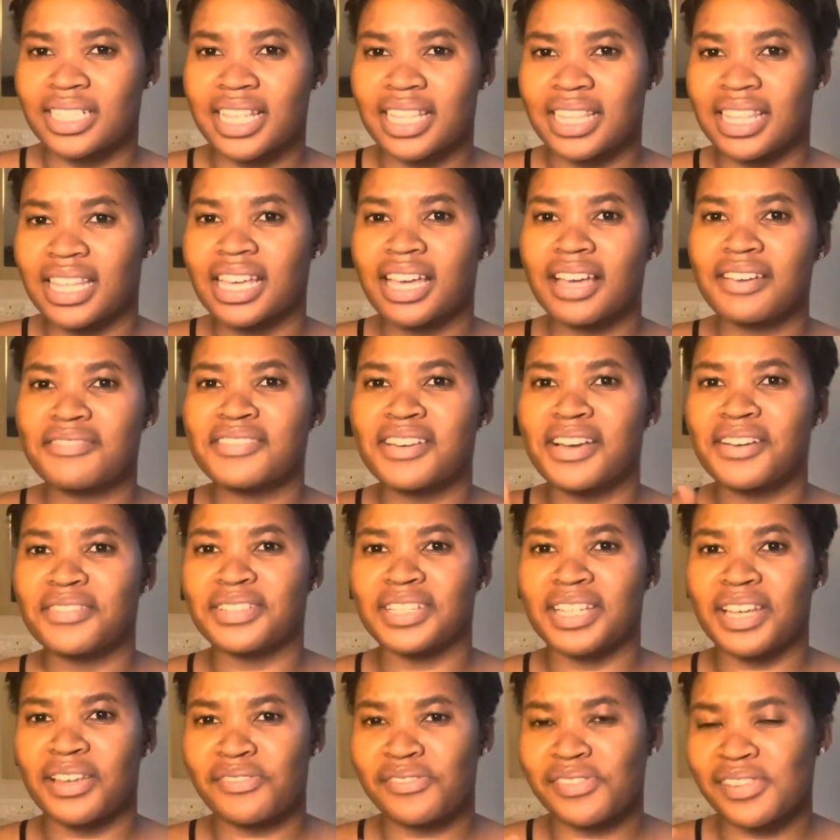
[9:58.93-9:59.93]
I think I've
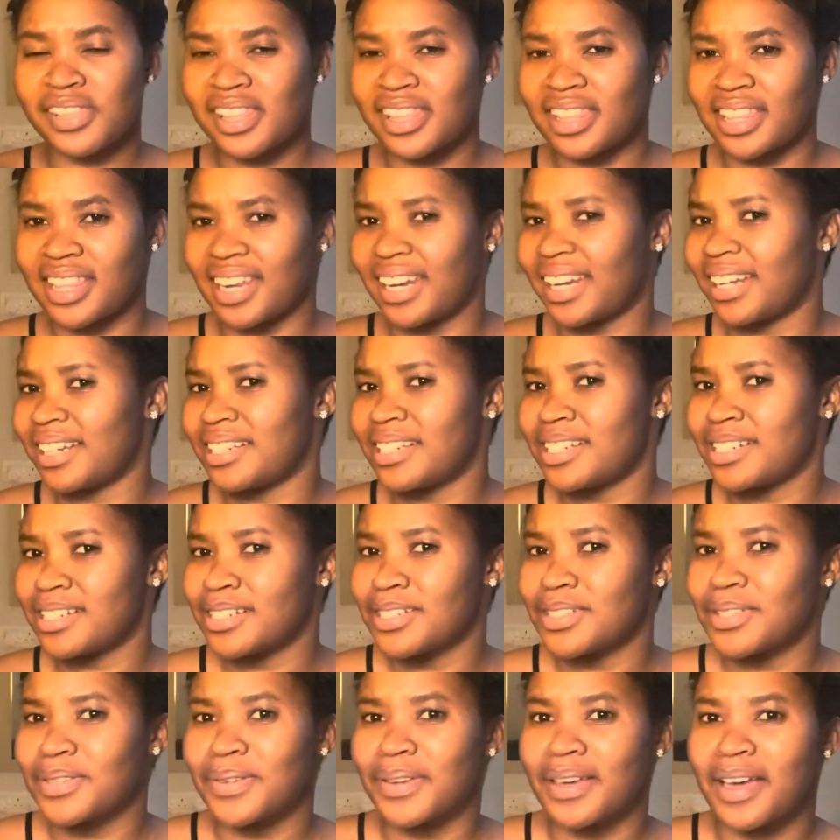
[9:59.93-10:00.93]
covered everything that I
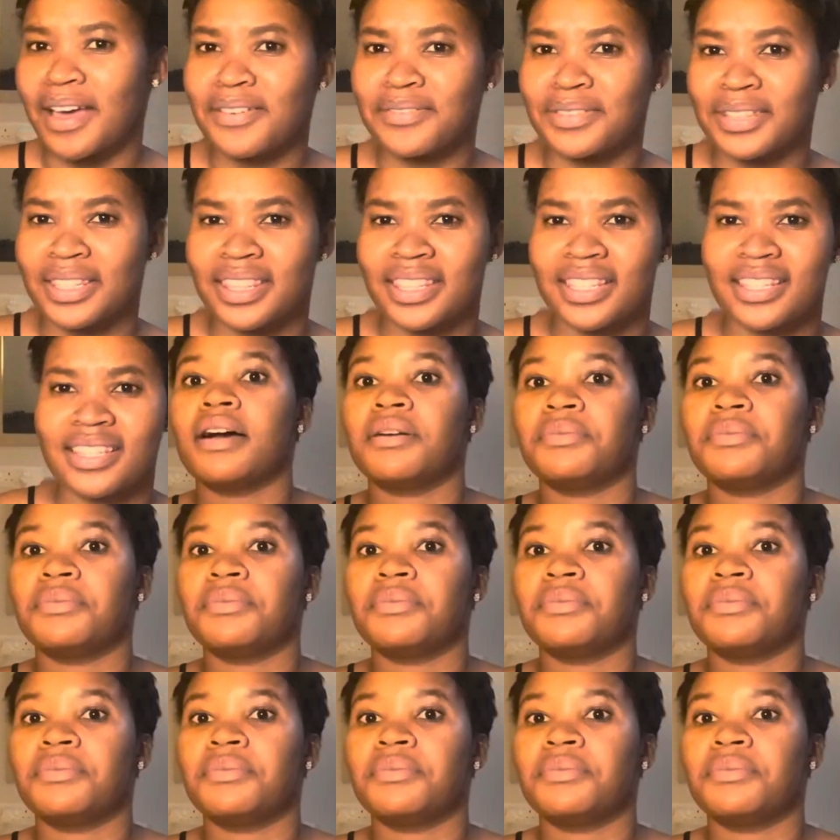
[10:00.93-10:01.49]
needed to cover in this.